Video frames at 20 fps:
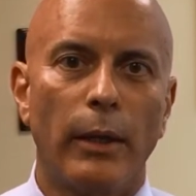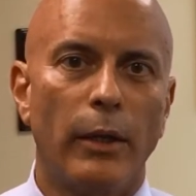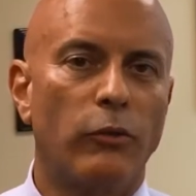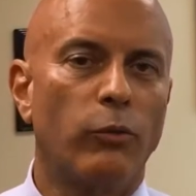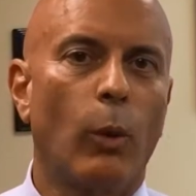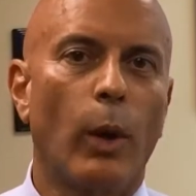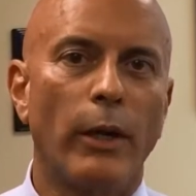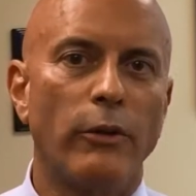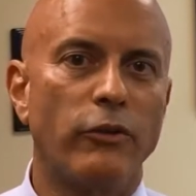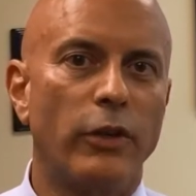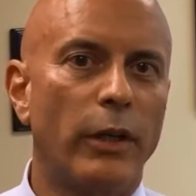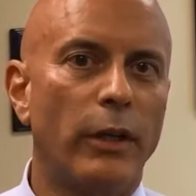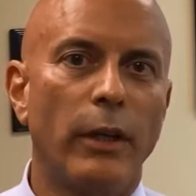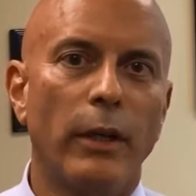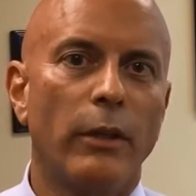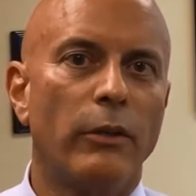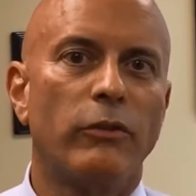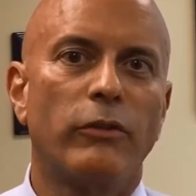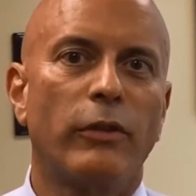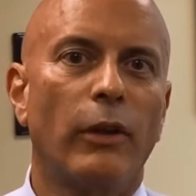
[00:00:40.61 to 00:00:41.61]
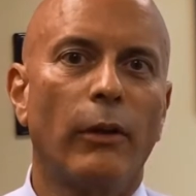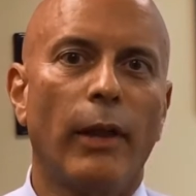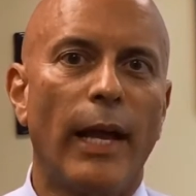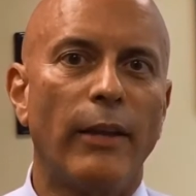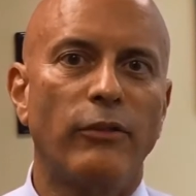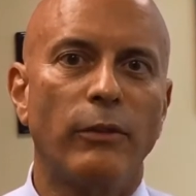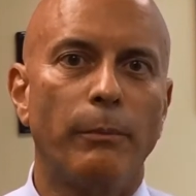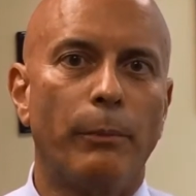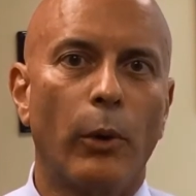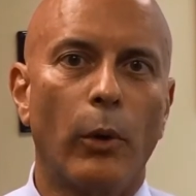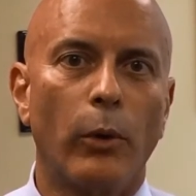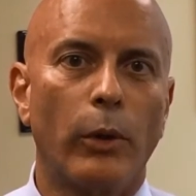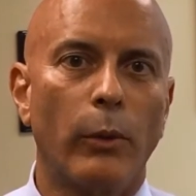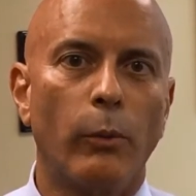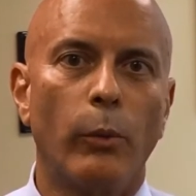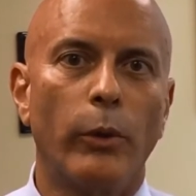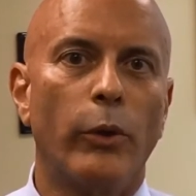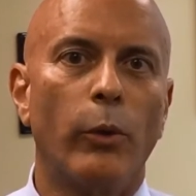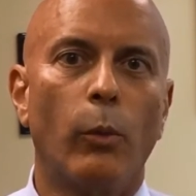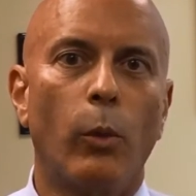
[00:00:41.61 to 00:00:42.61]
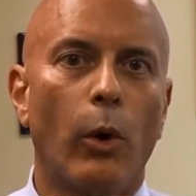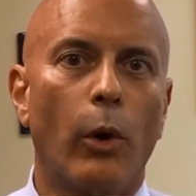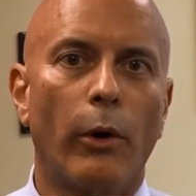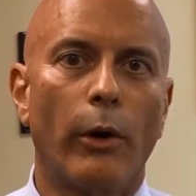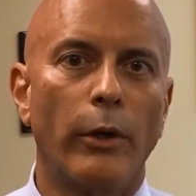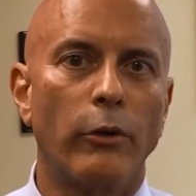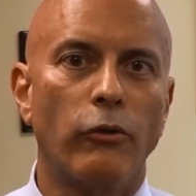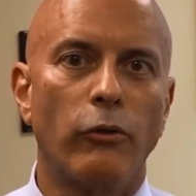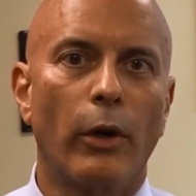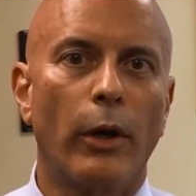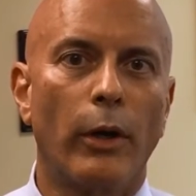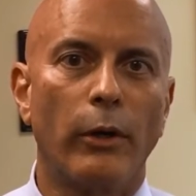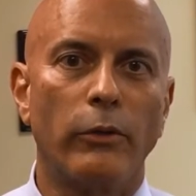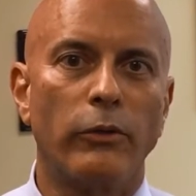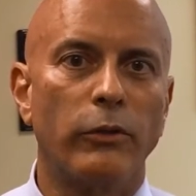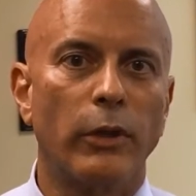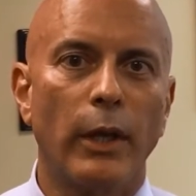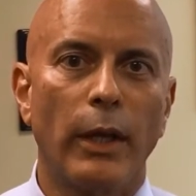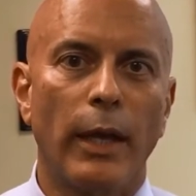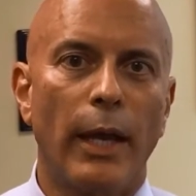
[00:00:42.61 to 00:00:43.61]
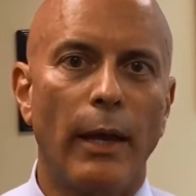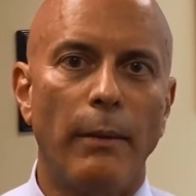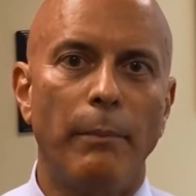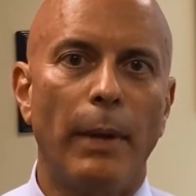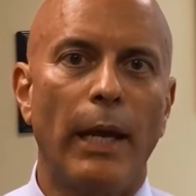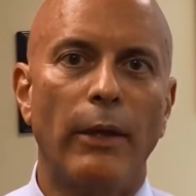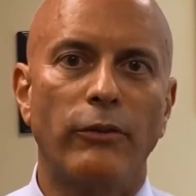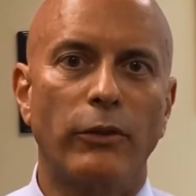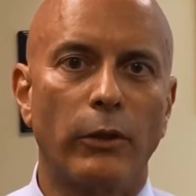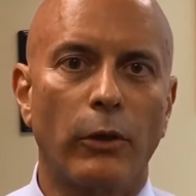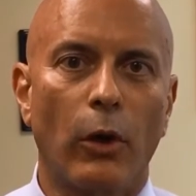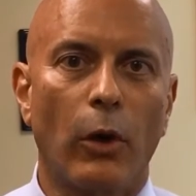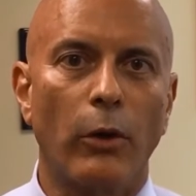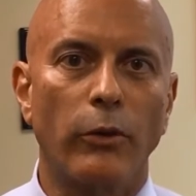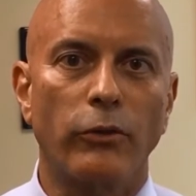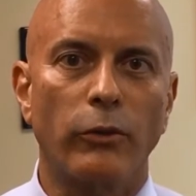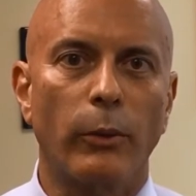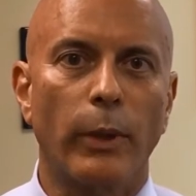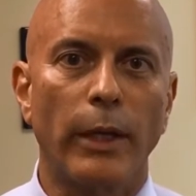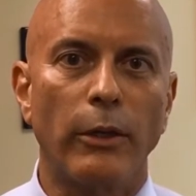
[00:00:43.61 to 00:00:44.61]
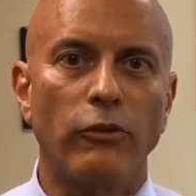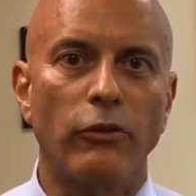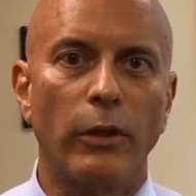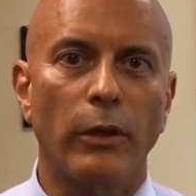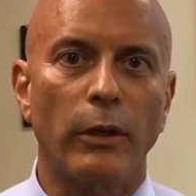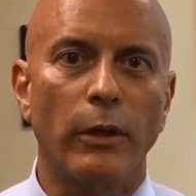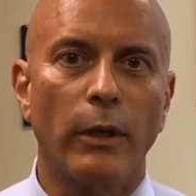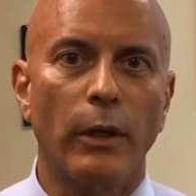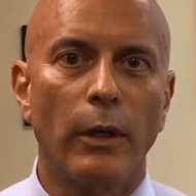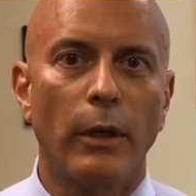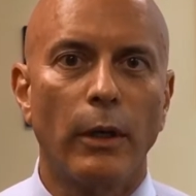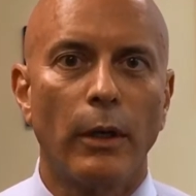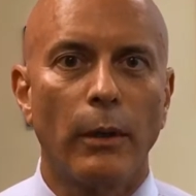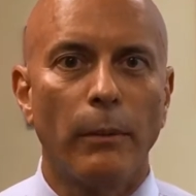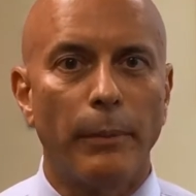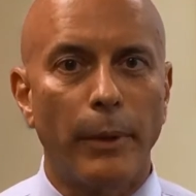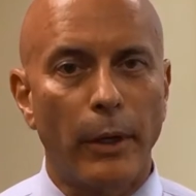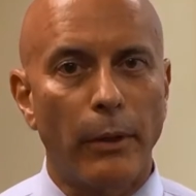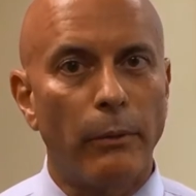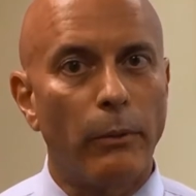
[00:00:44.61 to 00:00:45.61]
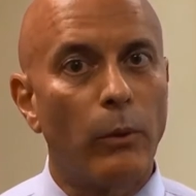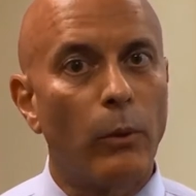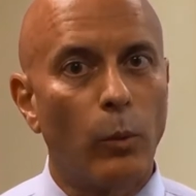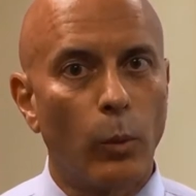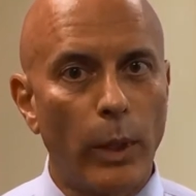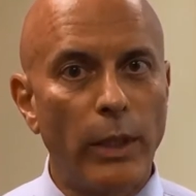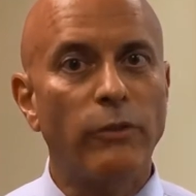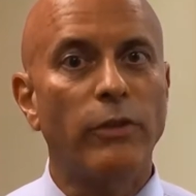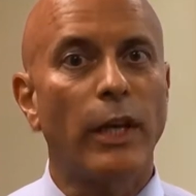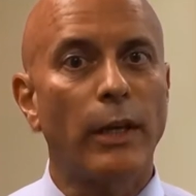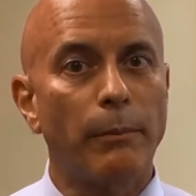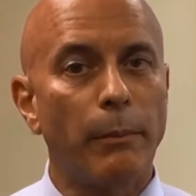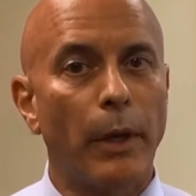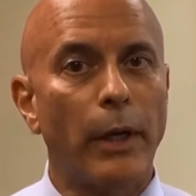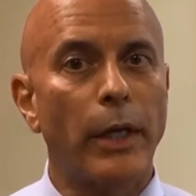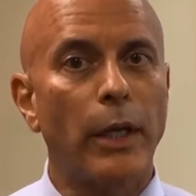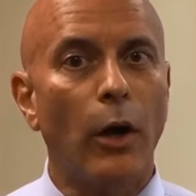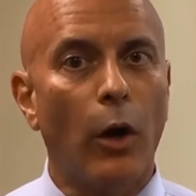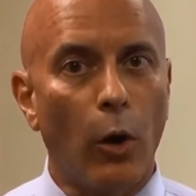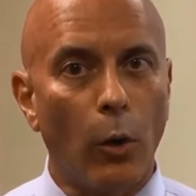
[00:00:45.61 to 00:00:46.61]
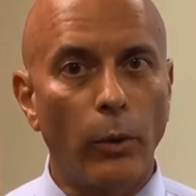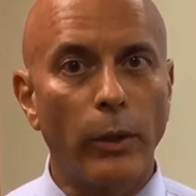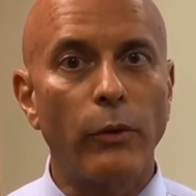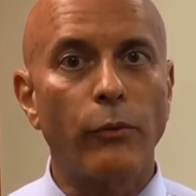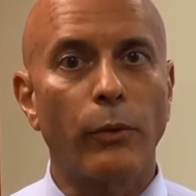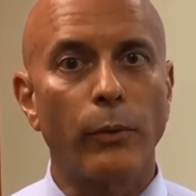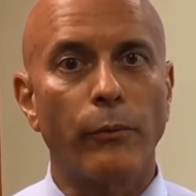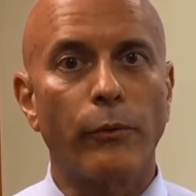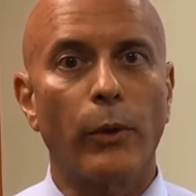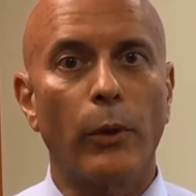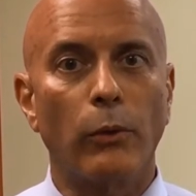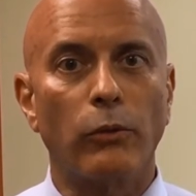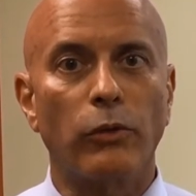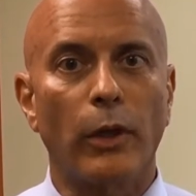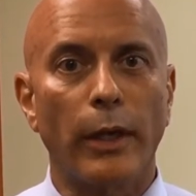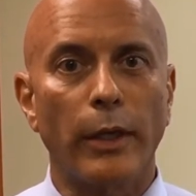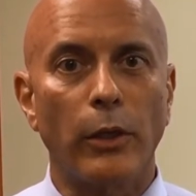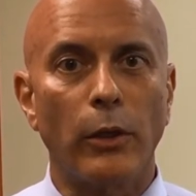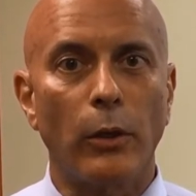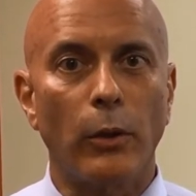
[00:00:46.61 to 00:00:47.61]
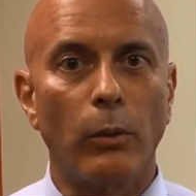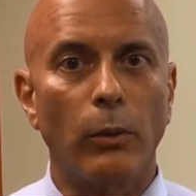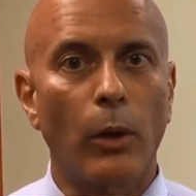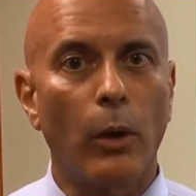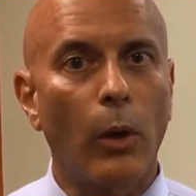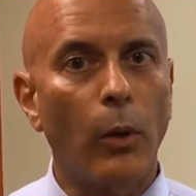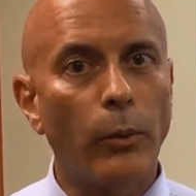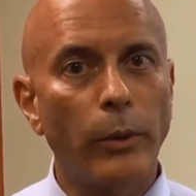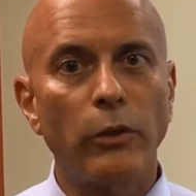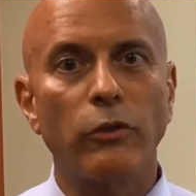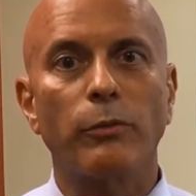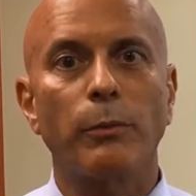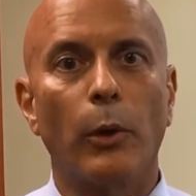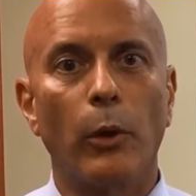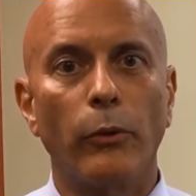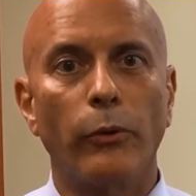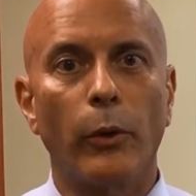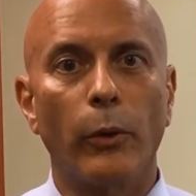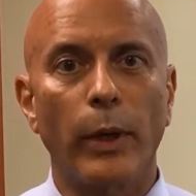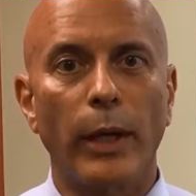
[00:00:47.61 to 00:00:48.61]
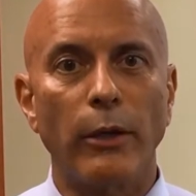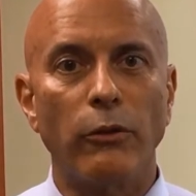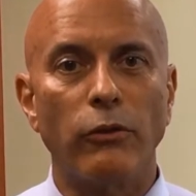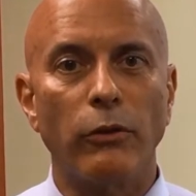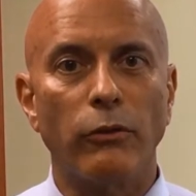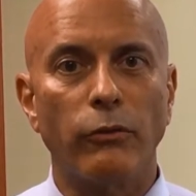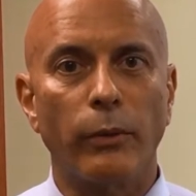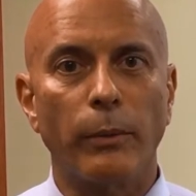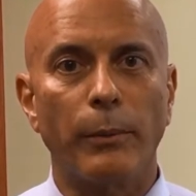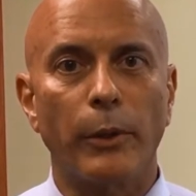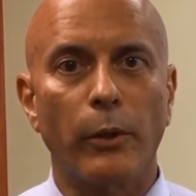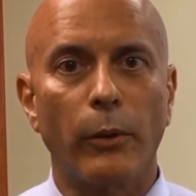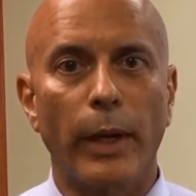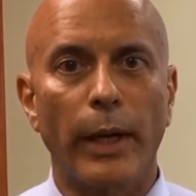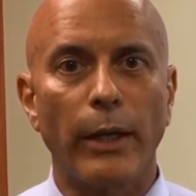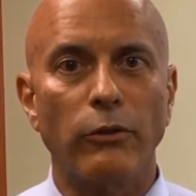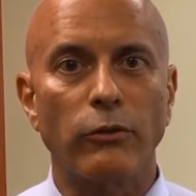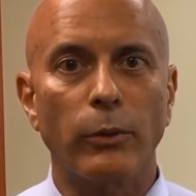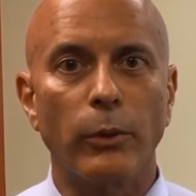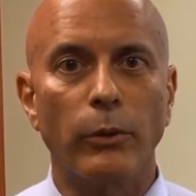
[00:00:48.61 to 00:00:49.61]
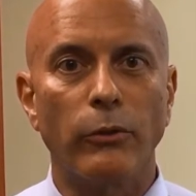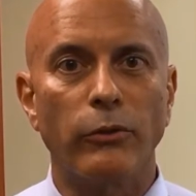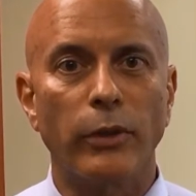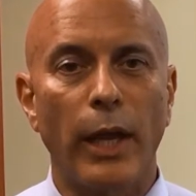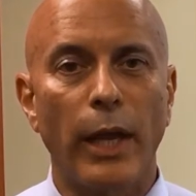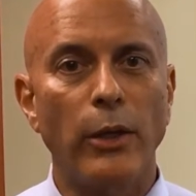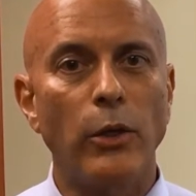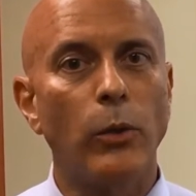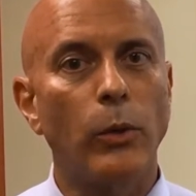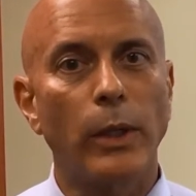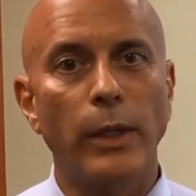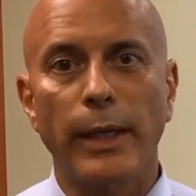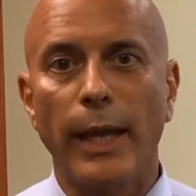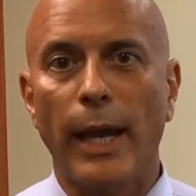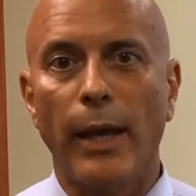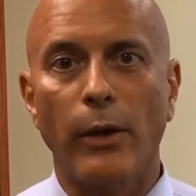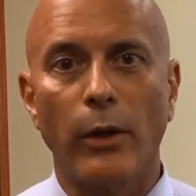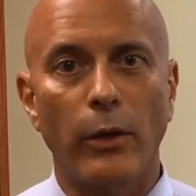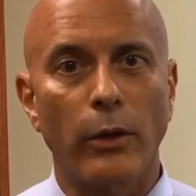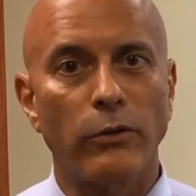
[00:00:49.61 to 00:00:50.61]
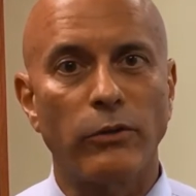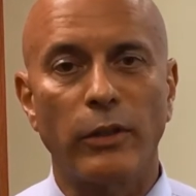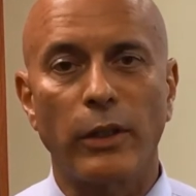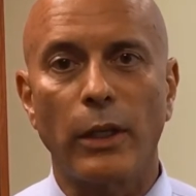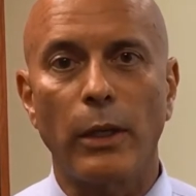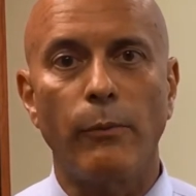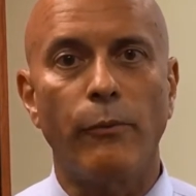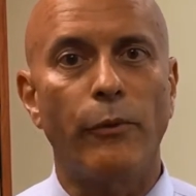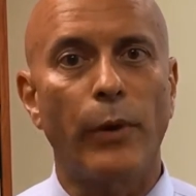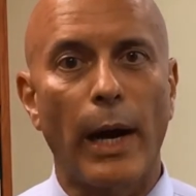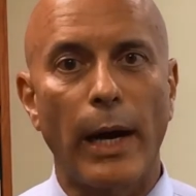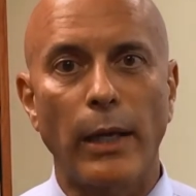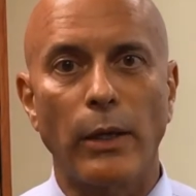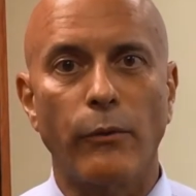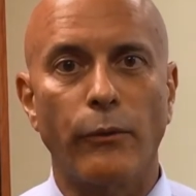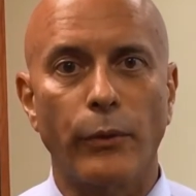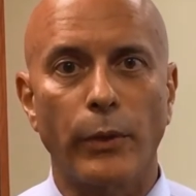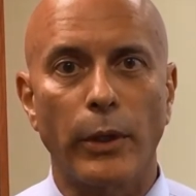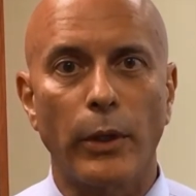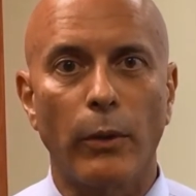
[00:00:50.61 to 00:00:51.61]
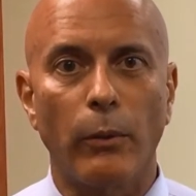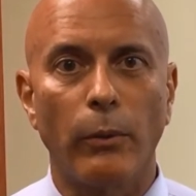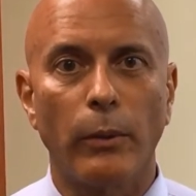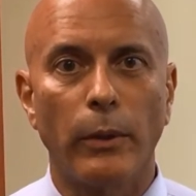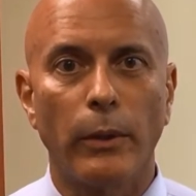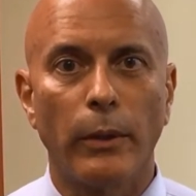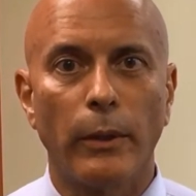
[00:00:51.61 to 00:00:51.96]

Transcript: It's why she still hasn't broken with the war on drugs and mass incarceration. But we take money only from folks like you, only small donations from the grassroots, and you can count on us to keep fighting for you.